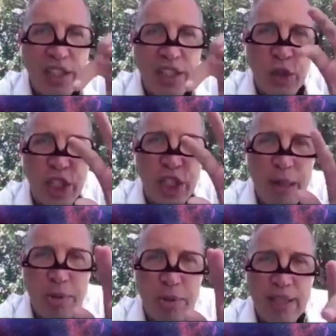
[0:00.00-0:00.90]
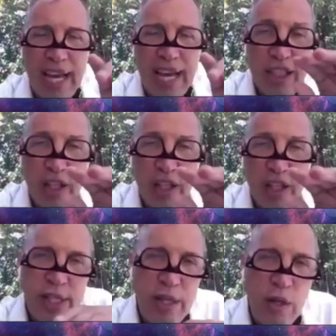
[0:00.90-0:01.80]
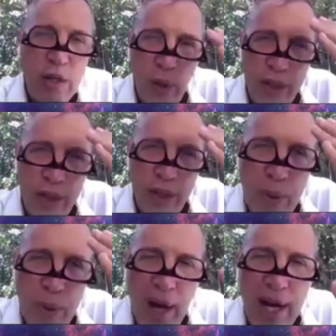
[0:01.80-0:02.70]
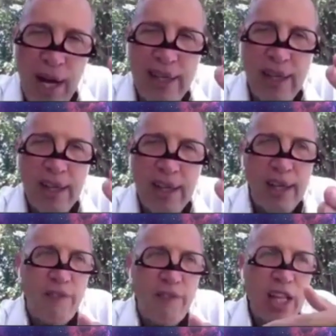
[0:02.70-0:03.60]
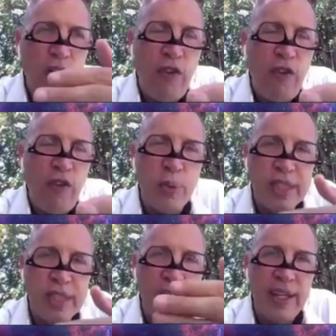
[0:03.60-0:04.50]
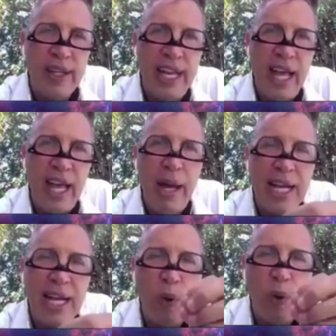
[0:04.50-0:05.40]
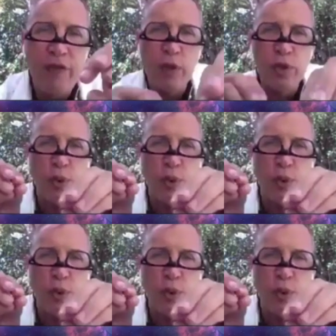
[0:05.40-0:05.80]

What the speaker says: to show shapes. And as a 14-year-old with an open mind, Philo Farnsworth saw that and imagined, what if